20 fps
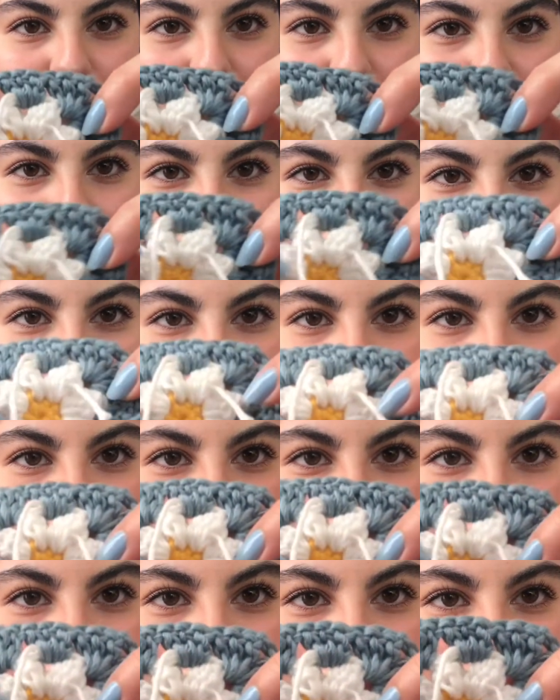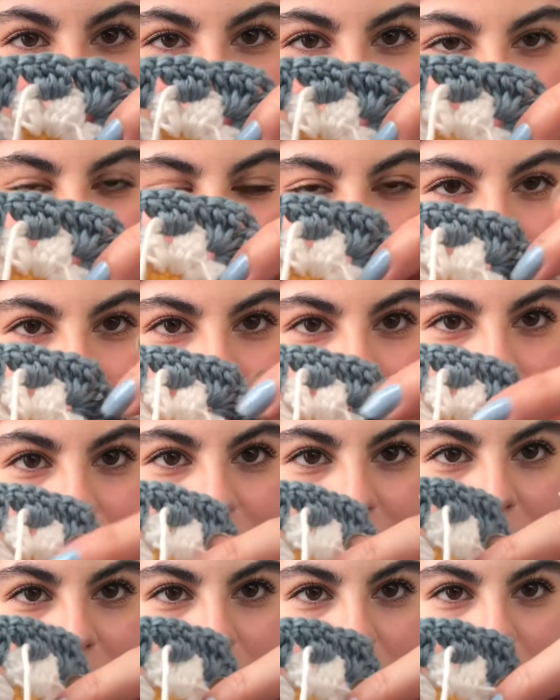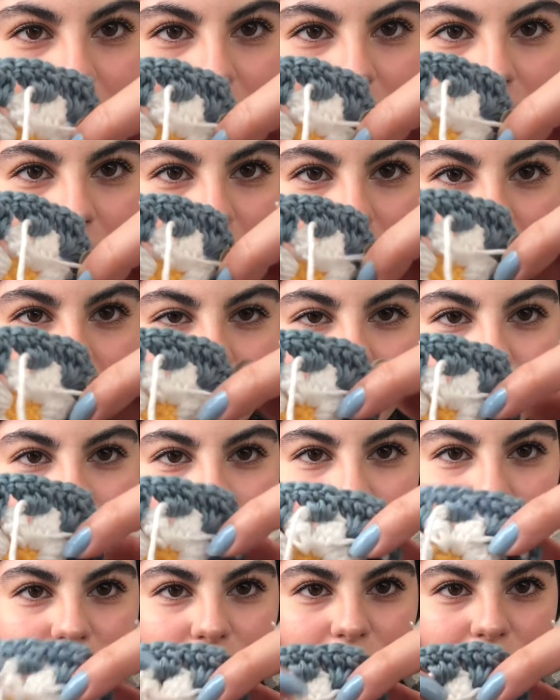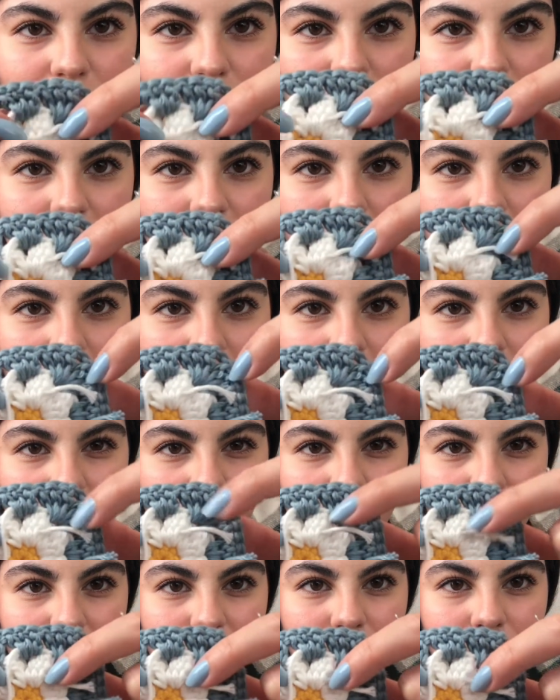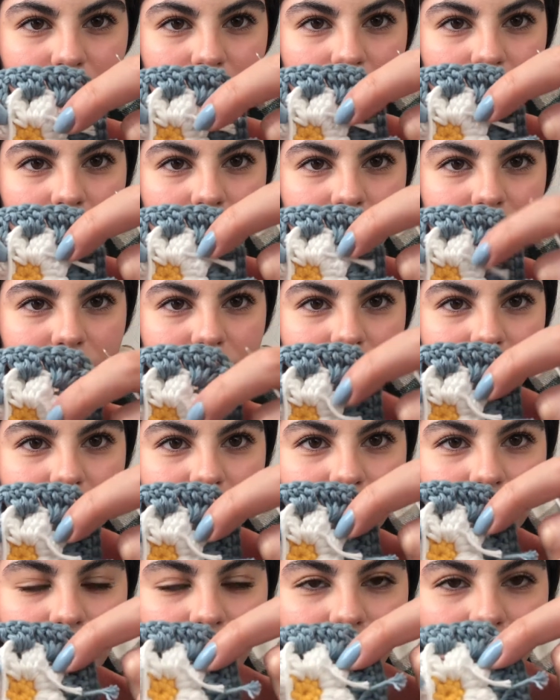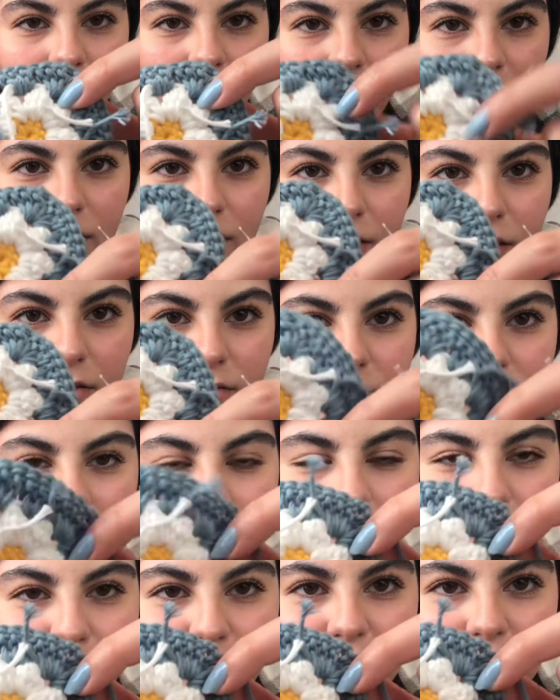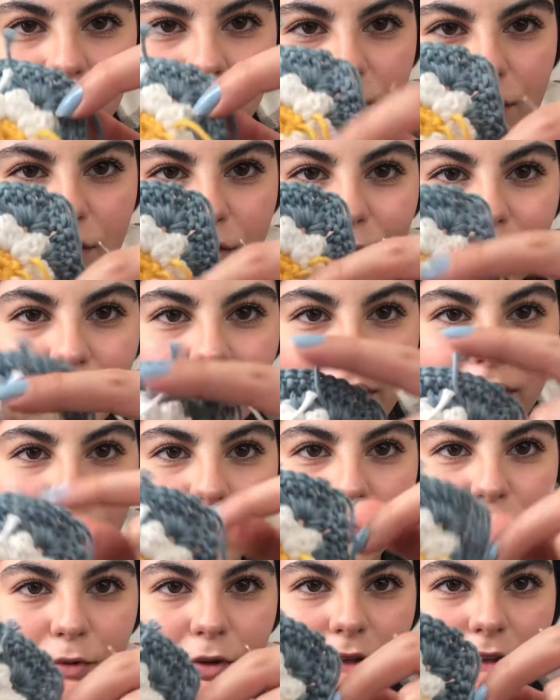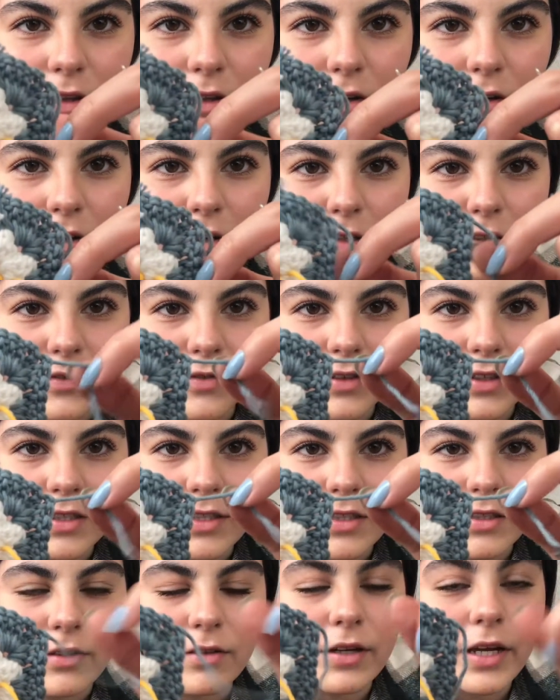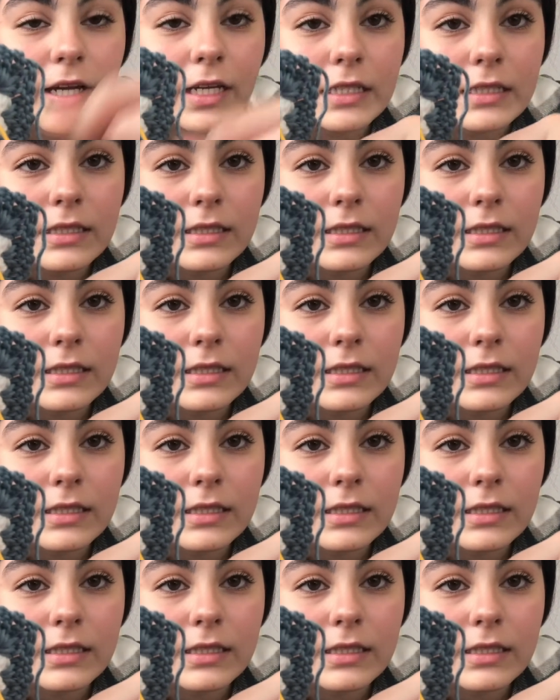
so it's secure, and then you can just cut off the end of that. And then I'm just gonna do that with all of these little ends.